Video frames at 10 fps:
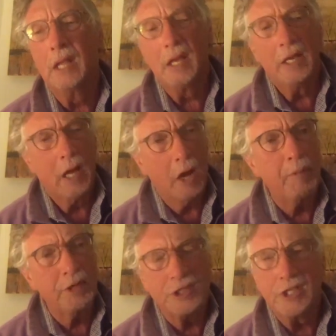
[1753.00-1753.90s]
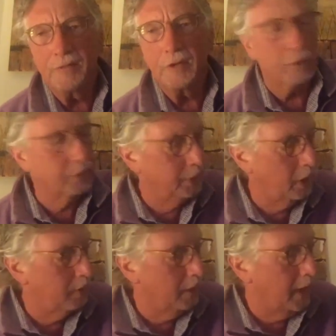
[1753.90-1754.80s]
How much difficulty
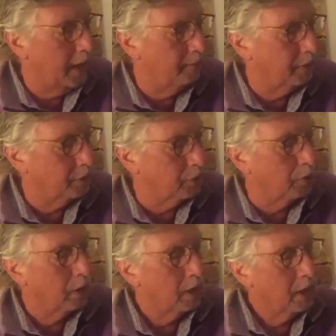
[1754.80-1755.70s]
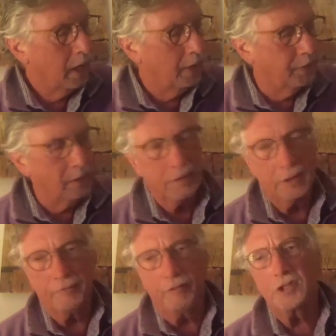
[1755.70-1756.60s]
are they having? So I think the
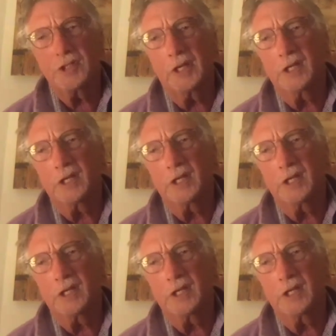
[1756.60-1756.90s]
first thing